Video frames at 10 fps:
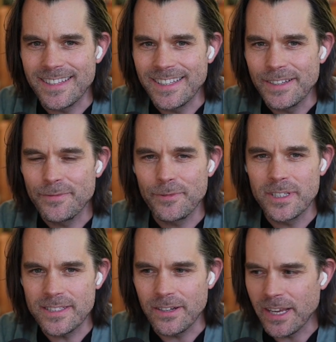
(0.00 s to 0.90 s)
the
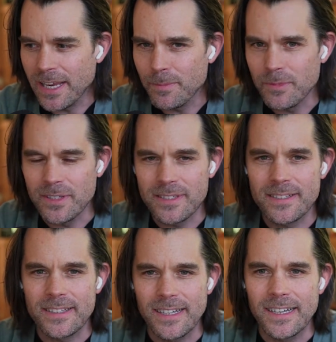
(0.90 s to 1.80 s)
FreeCell game
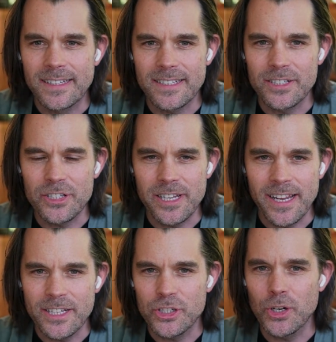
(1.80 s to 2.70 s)
was essentially
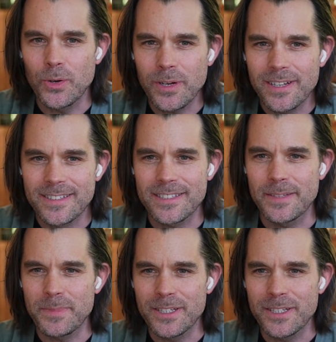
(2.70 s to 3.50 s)
a joke slipped